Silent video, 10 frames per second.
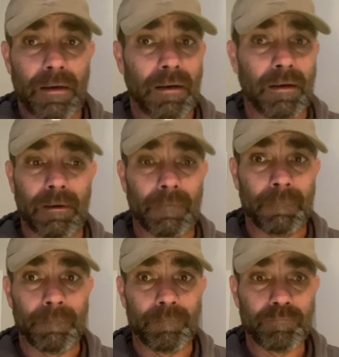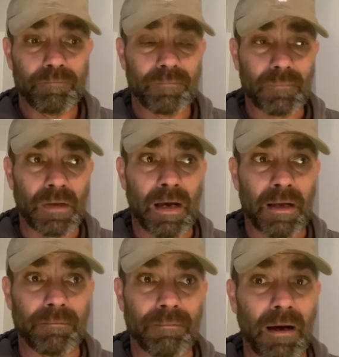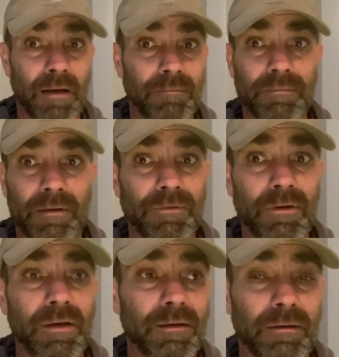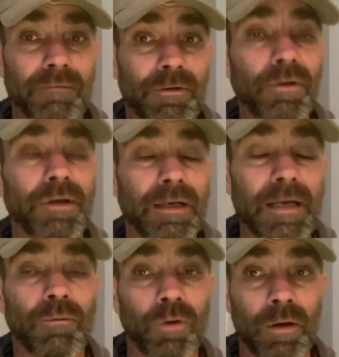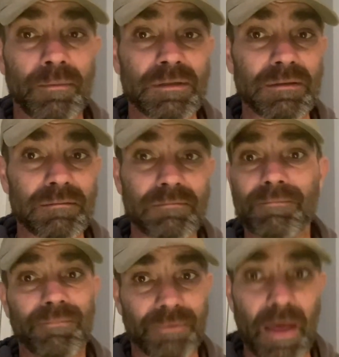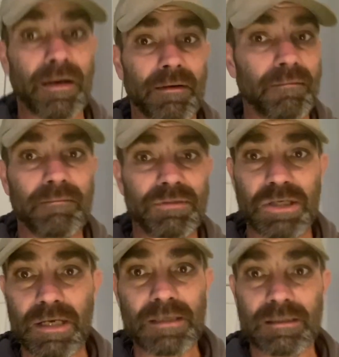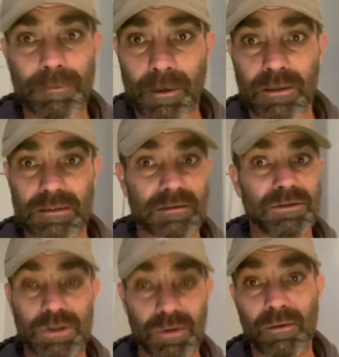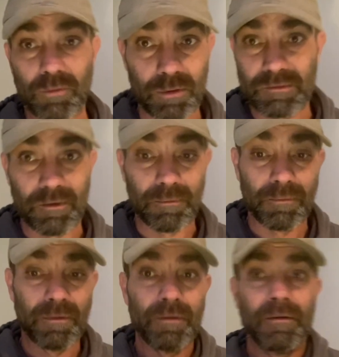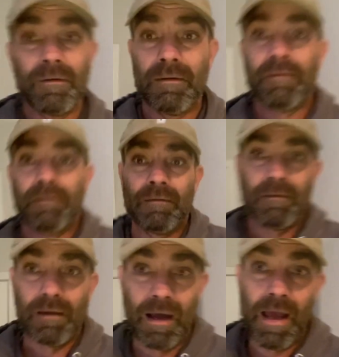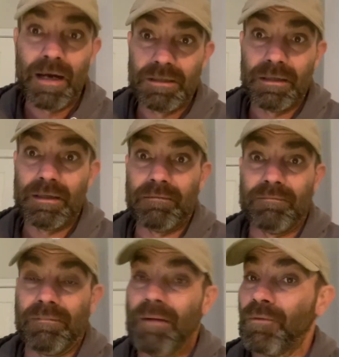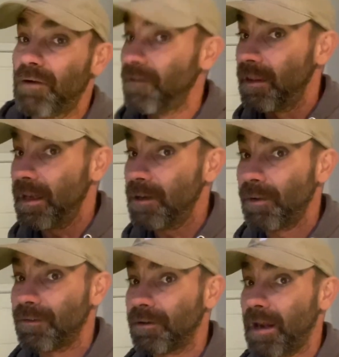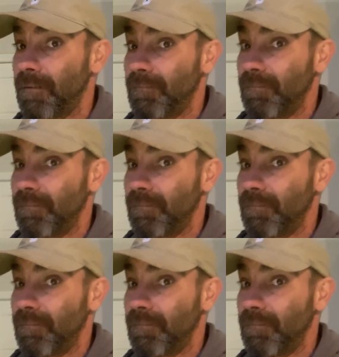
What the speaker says: Um, if you're looking to get worms, that she is the person to get worms from. I'm not affiliated with her yet,